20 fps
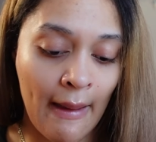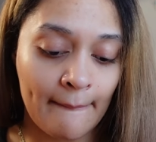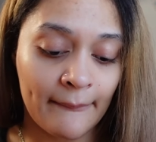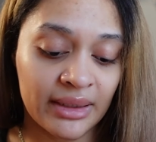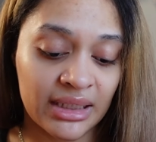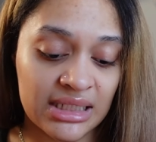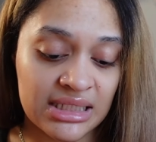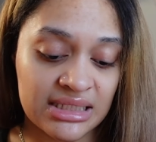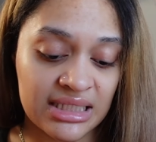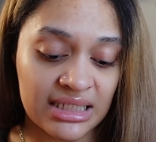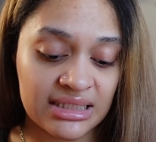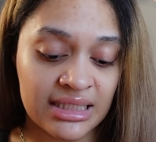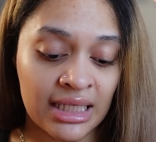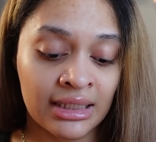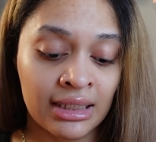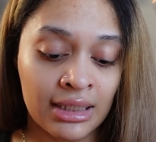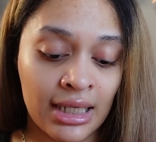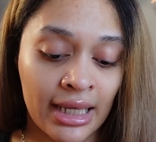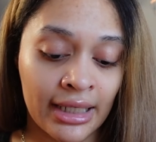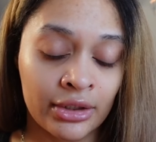but it's
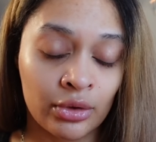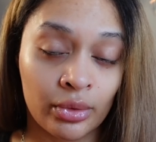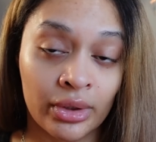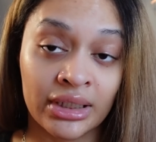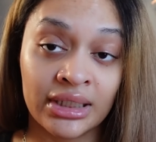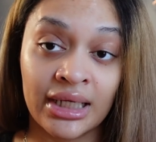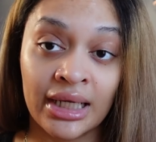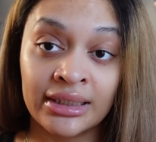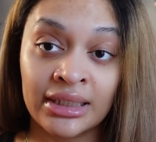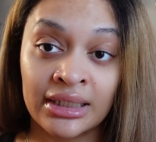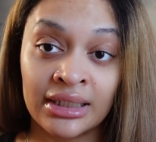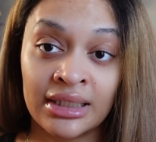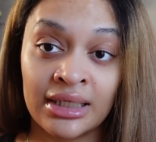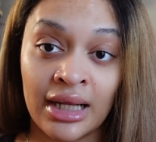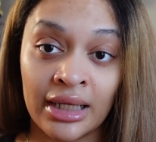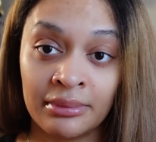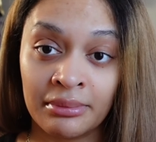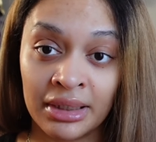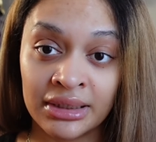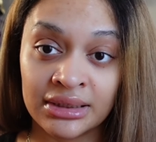$6.99 or
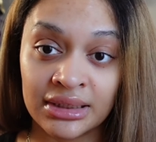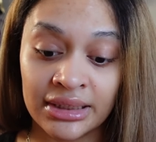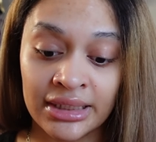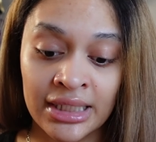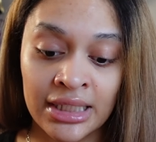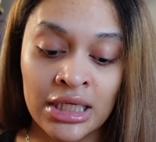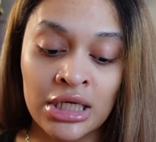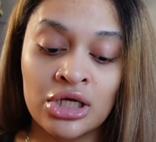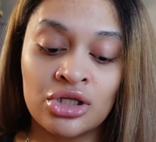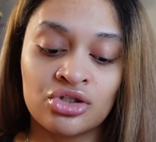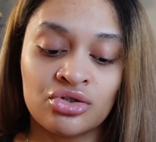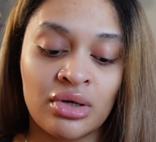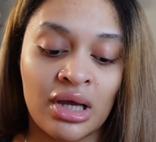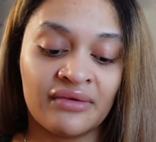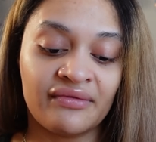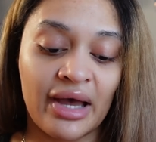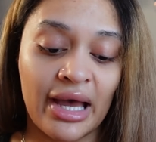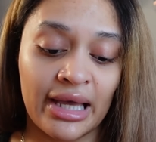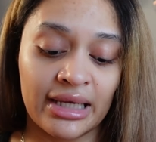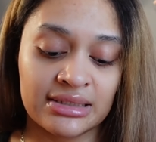$9.99 monthly to
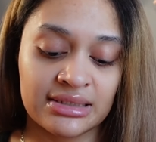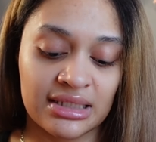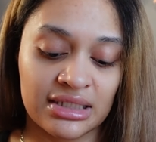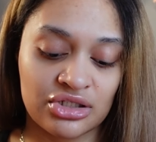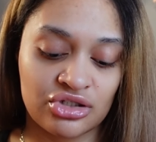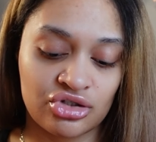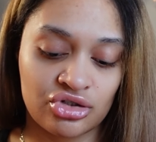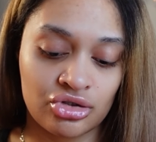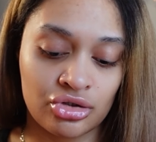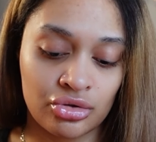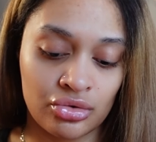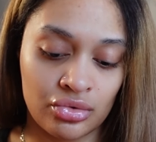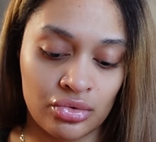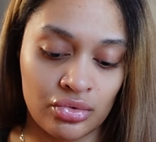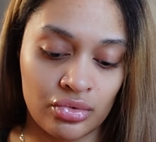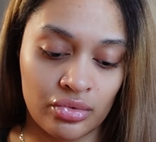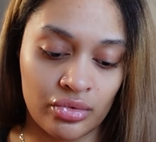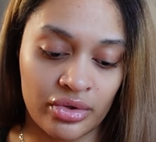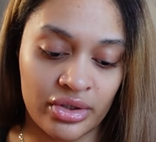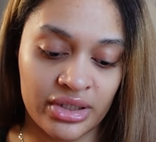have access
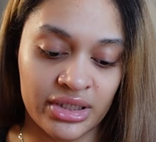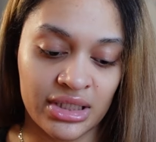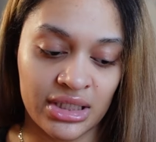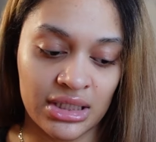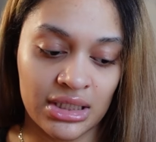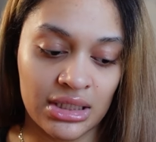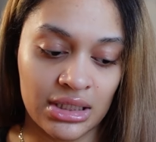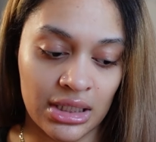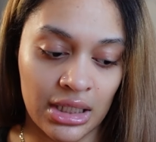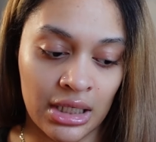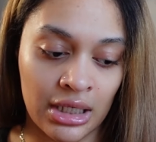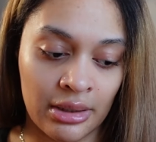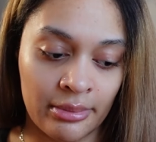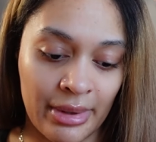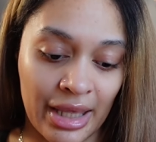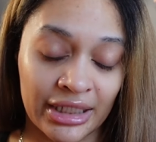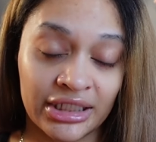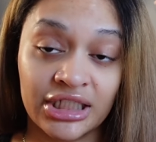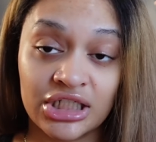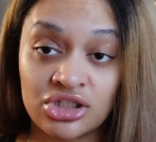to the um,
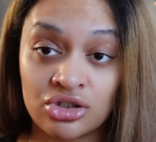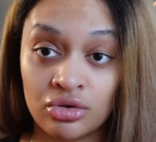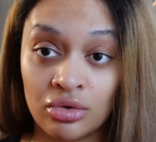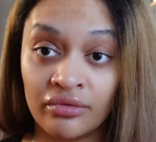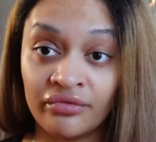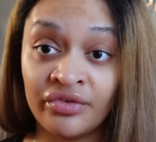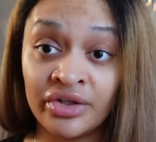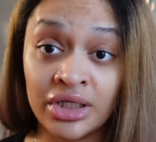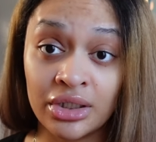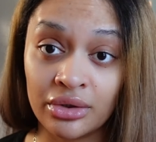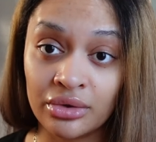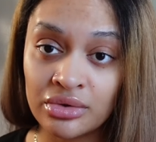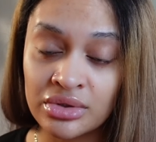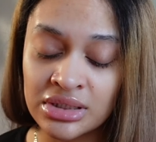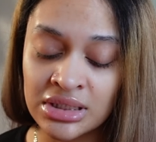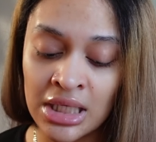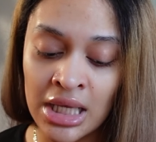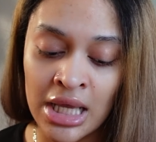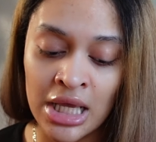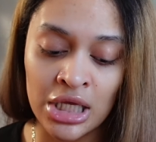additional
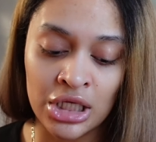videos.